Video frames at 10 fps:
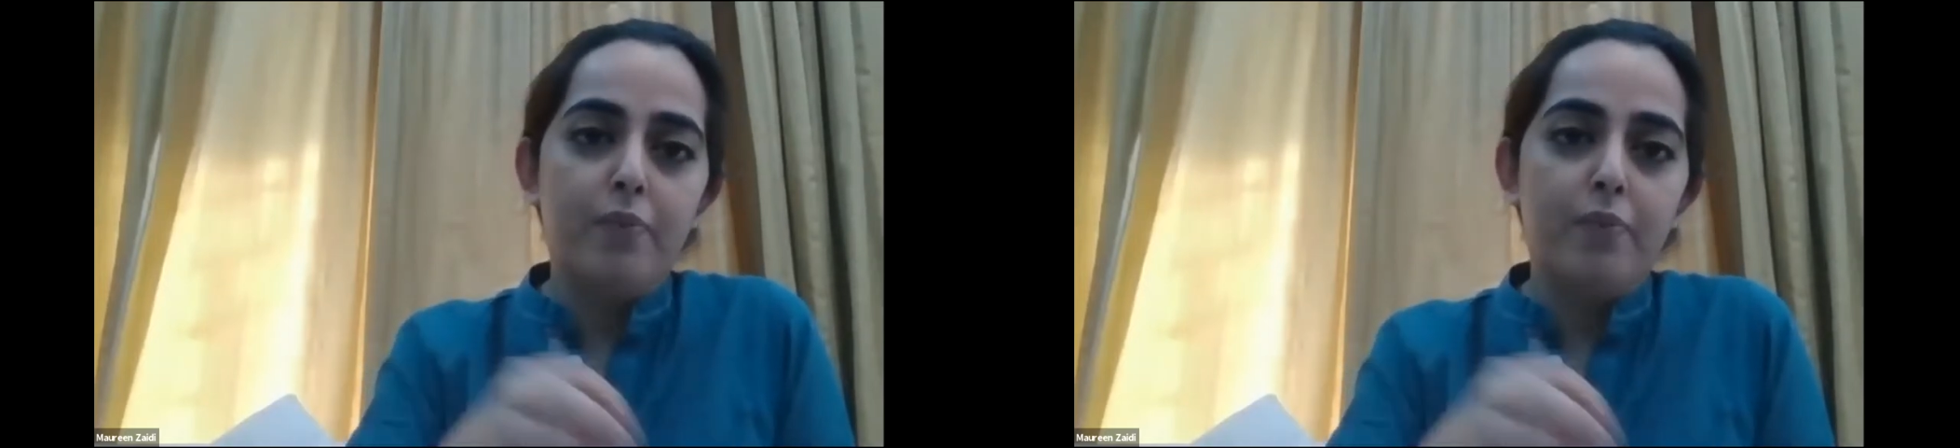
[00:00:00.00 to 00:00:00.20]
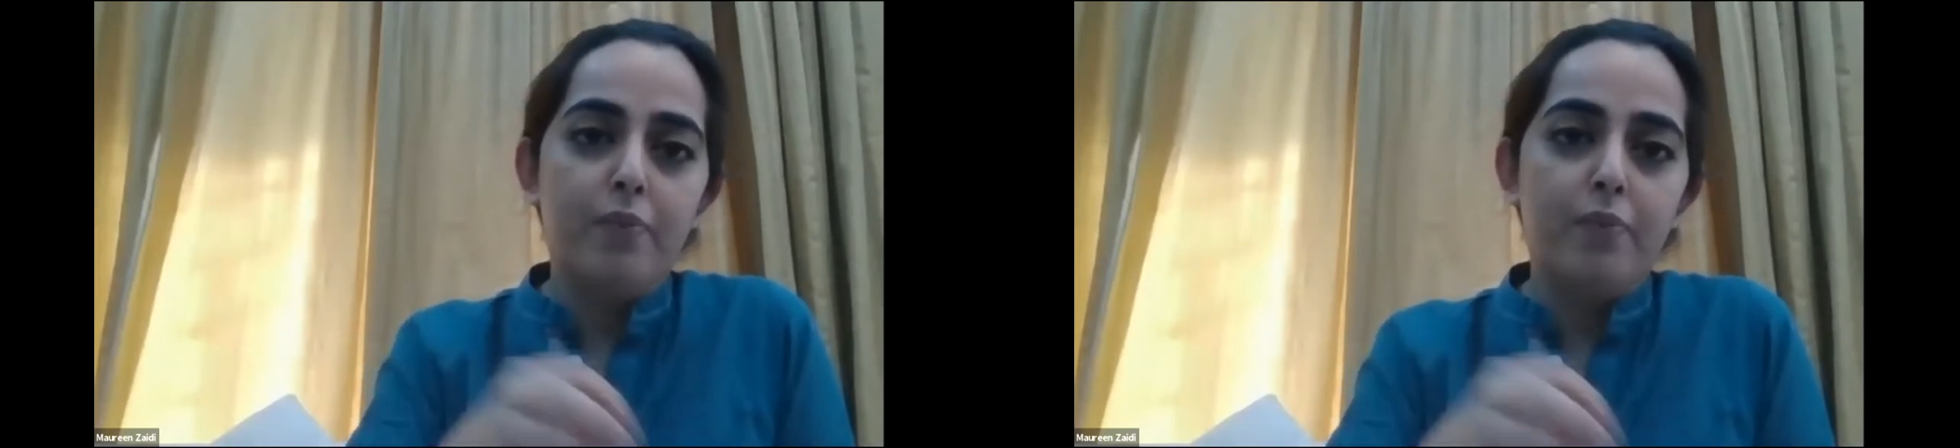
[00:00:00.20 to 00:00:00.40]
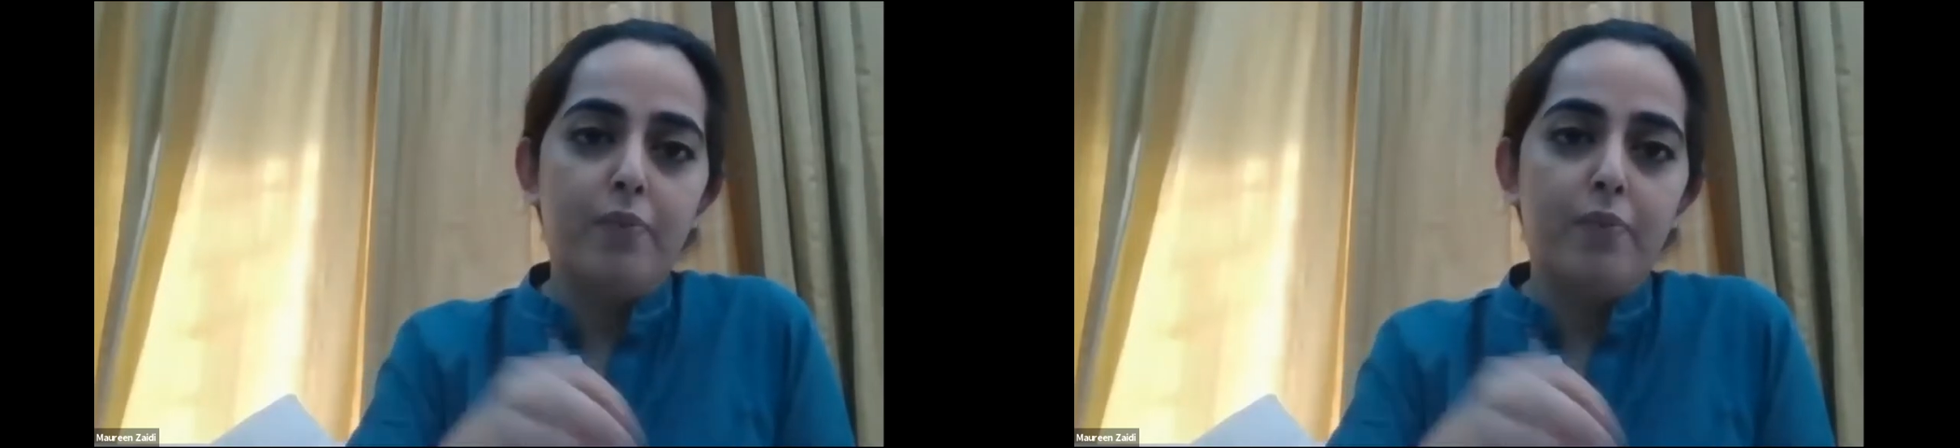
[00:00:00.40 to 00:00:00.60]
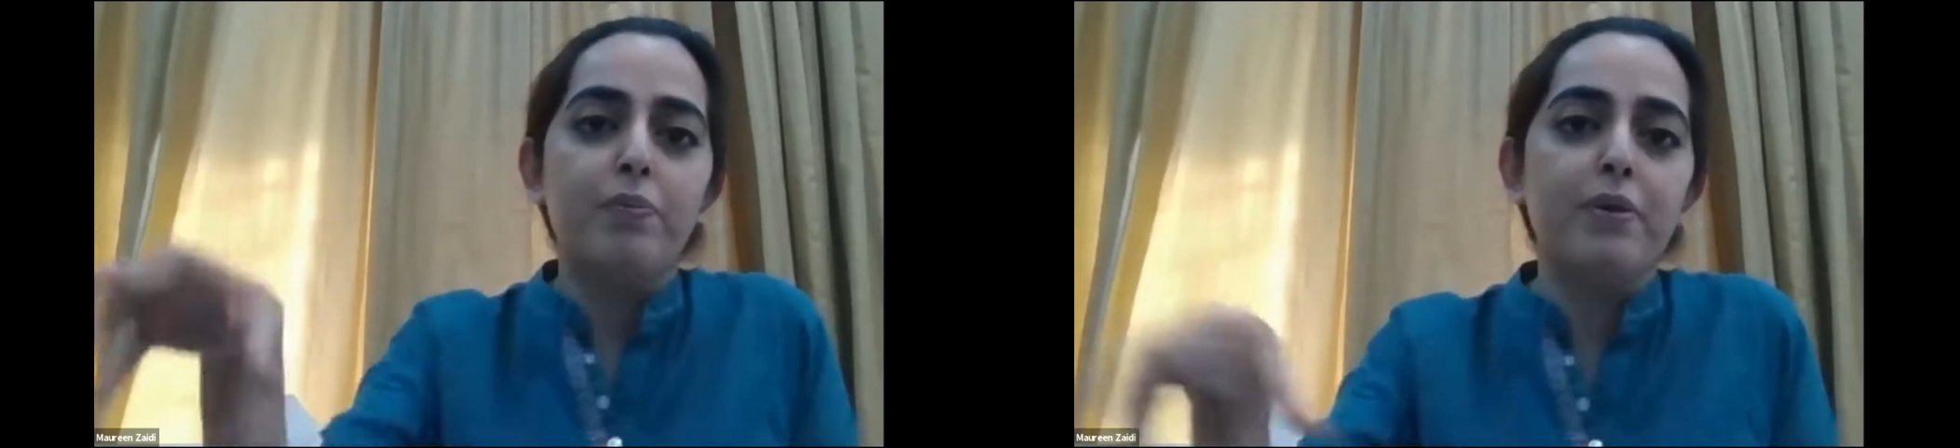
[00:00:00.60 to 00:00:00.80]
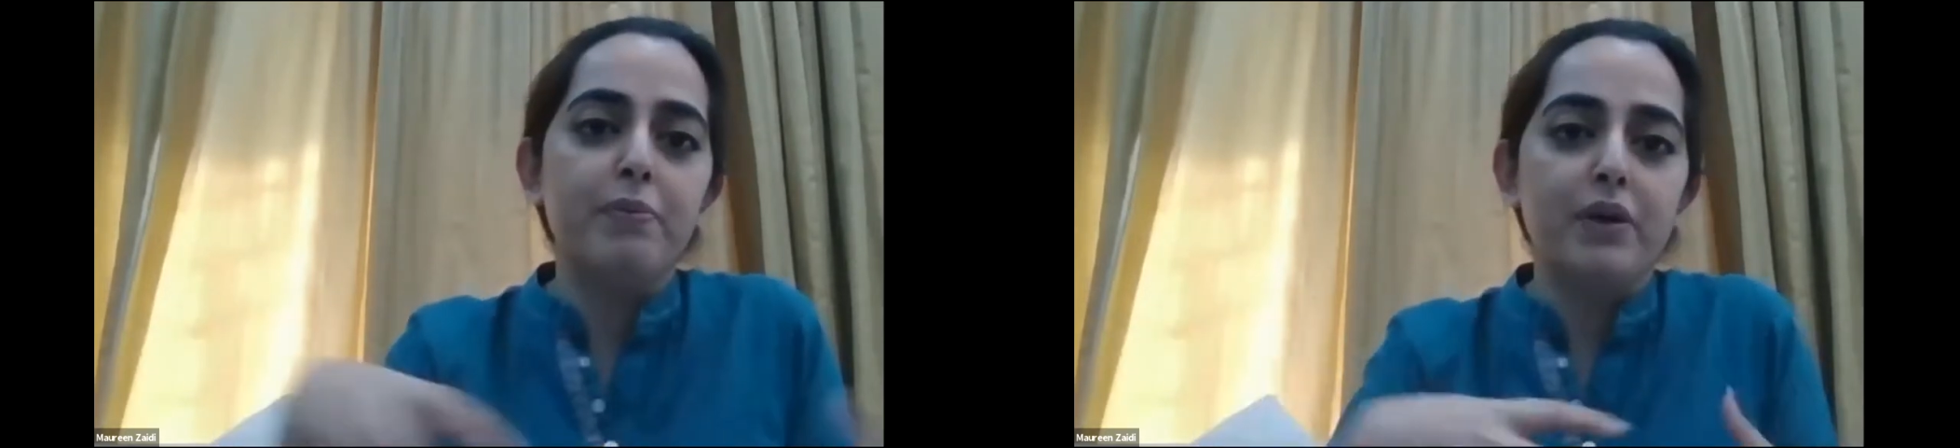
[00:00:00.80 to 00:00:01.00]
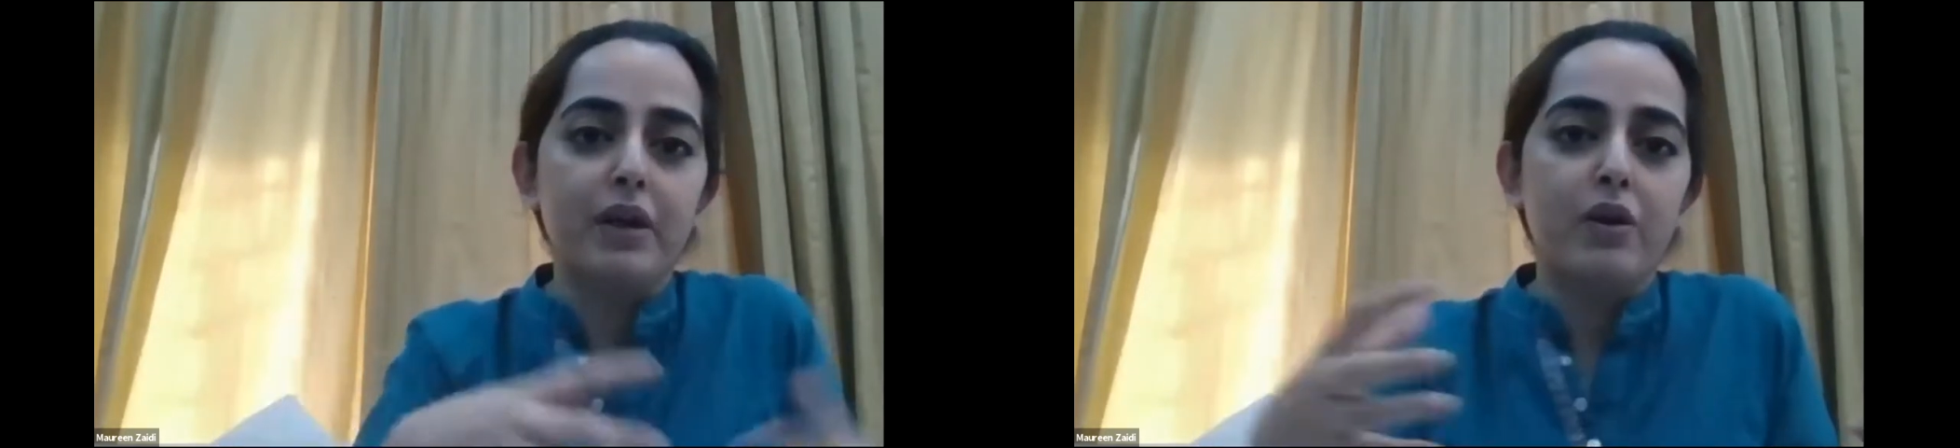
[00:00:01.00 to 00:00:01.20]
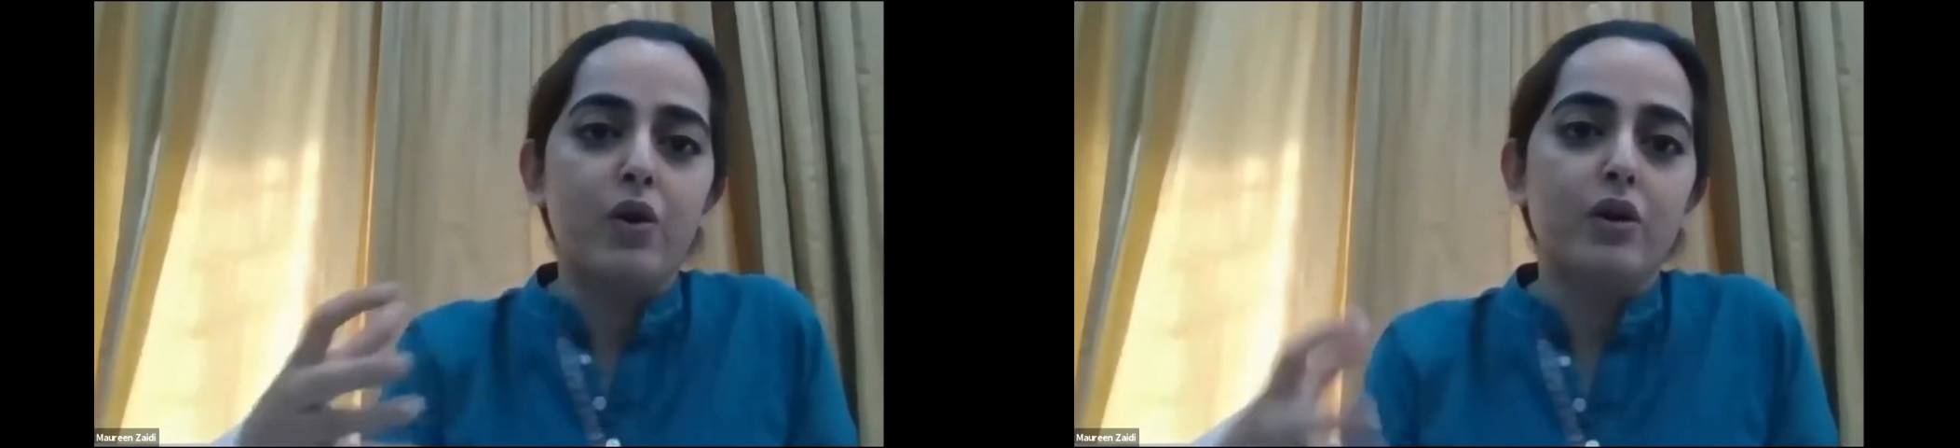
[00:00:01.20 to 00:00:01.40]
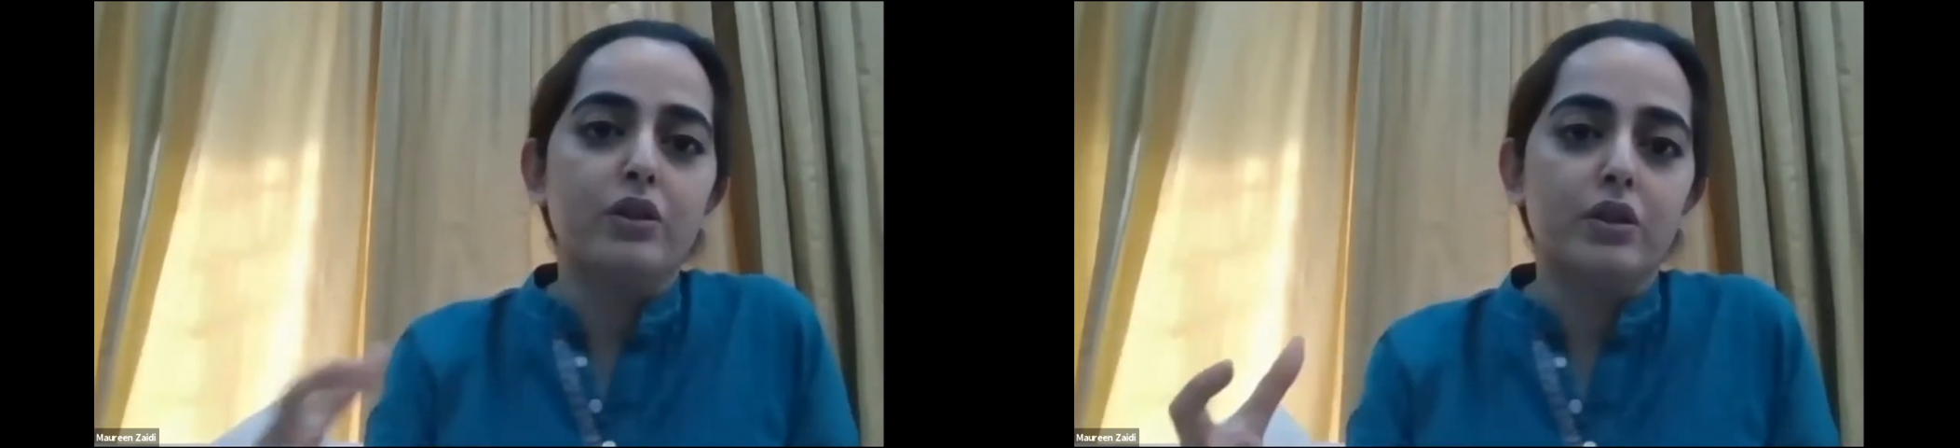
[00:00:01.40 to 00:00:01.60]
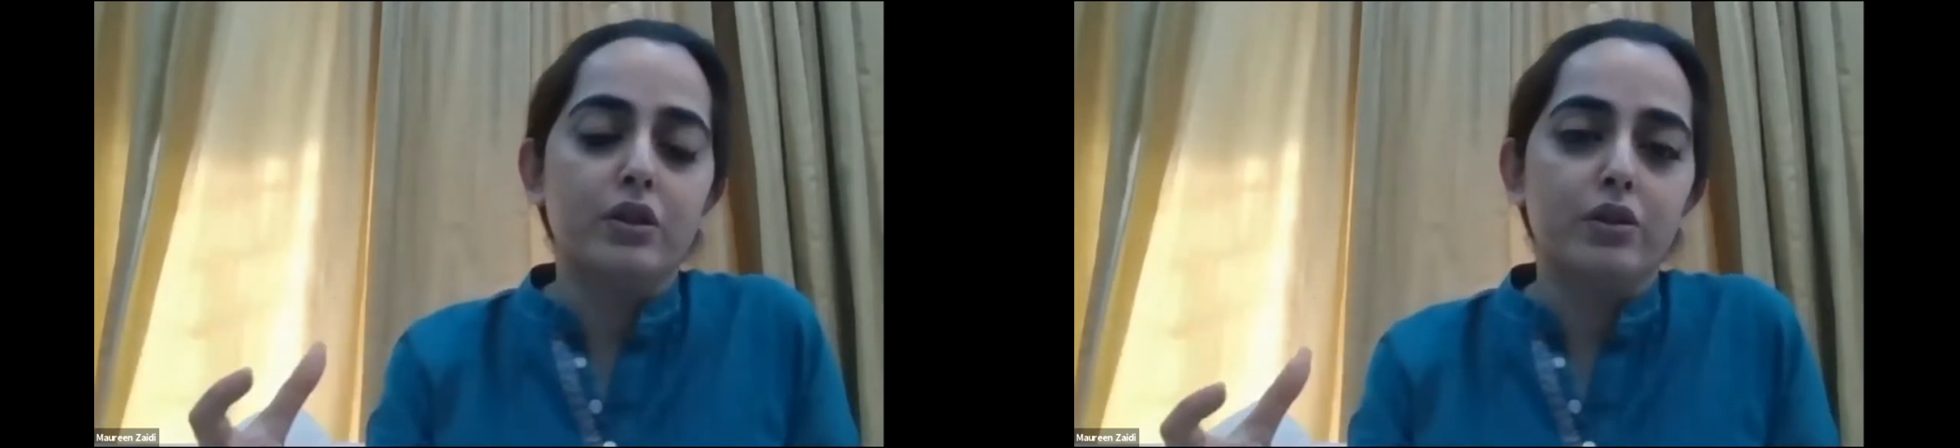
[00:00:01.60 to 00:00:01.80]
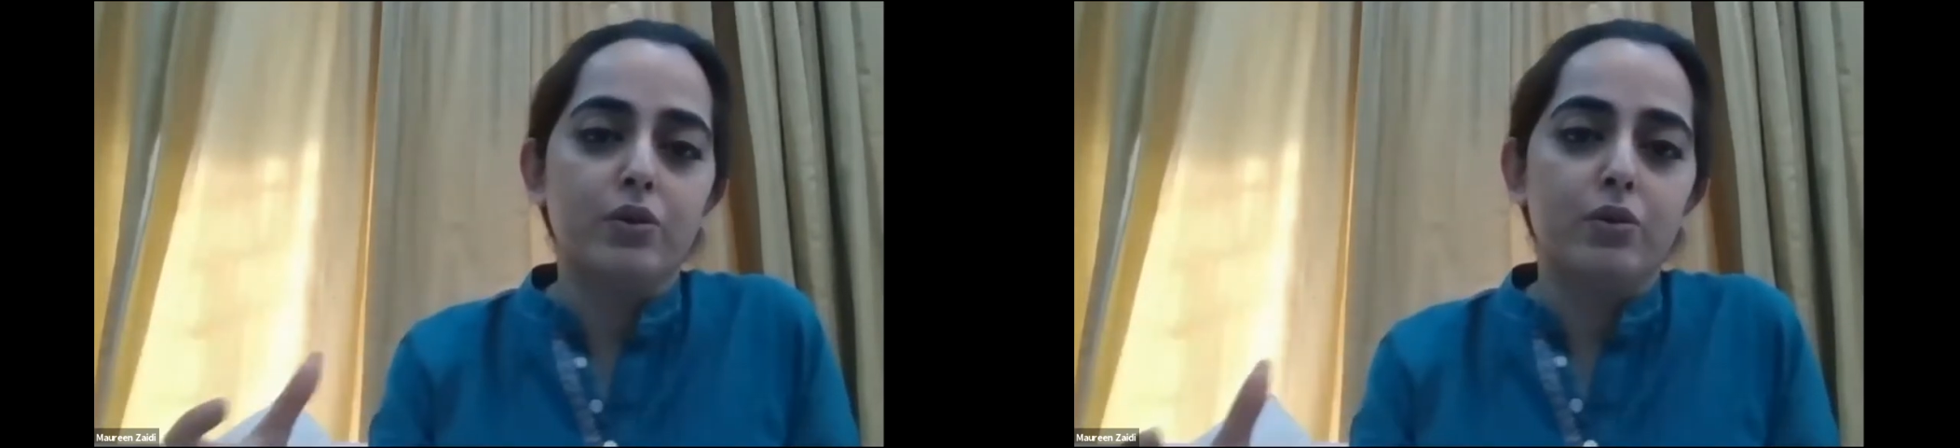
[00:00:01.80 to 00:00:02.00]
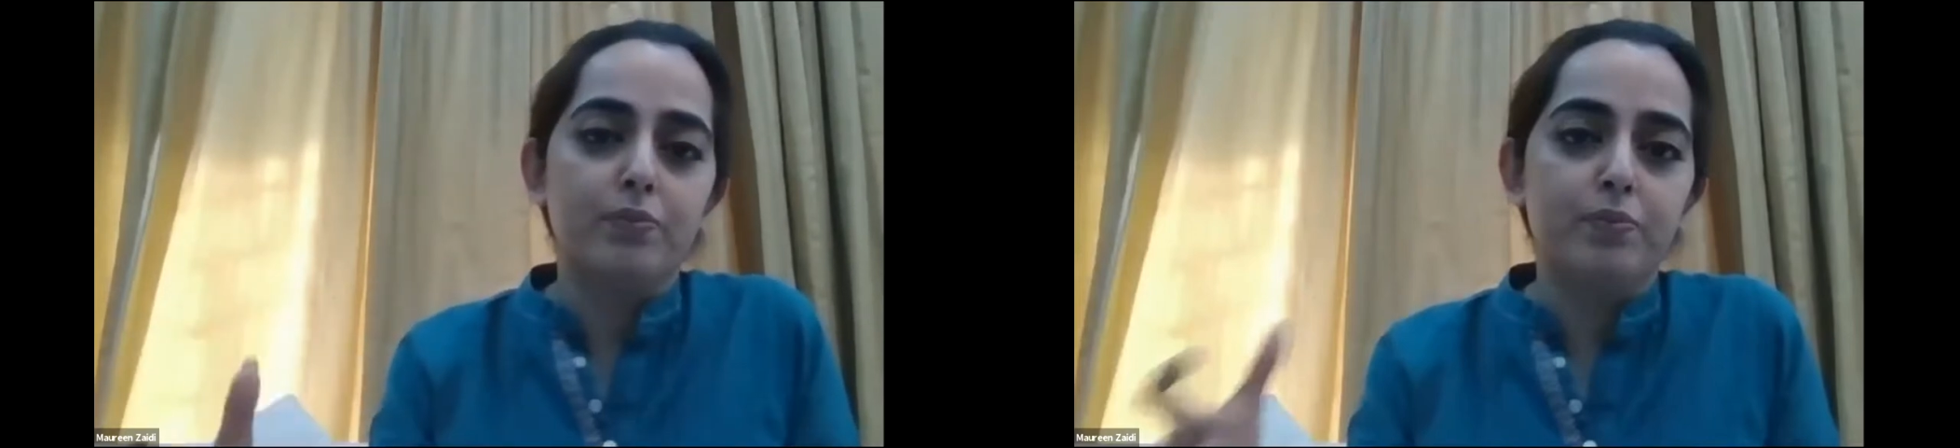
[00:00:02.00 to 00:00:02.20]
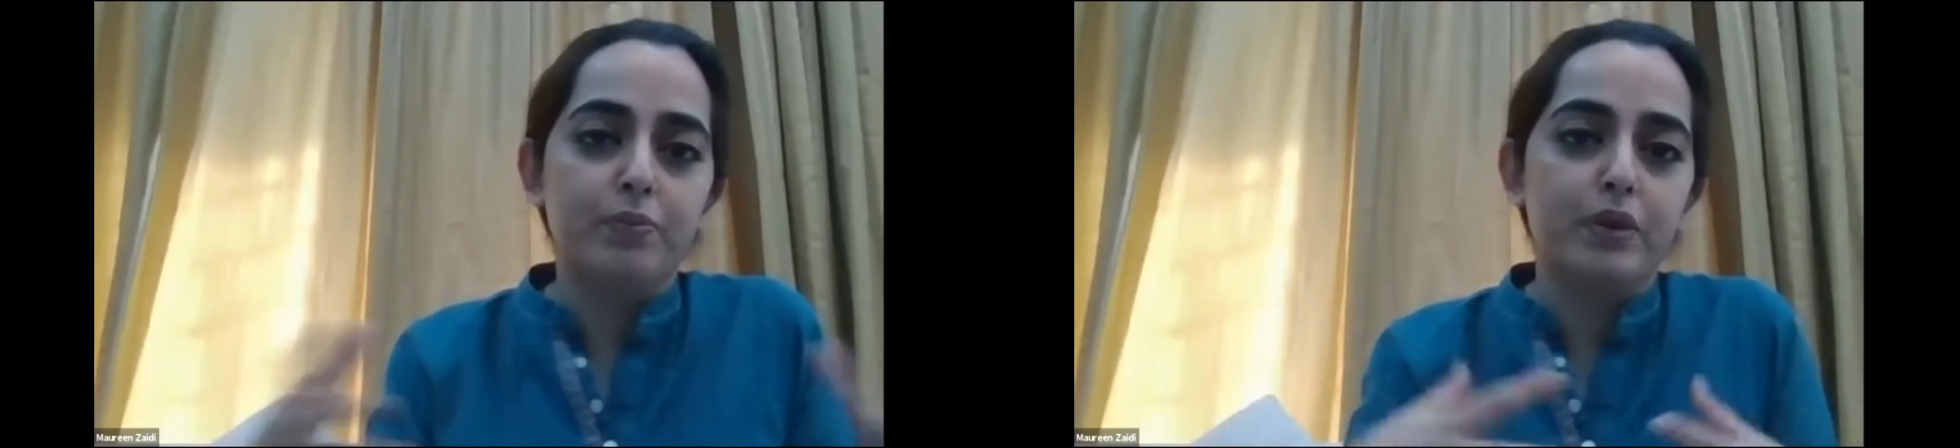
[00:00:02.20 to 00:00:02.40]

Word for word: more than four people cannot, uh, you know,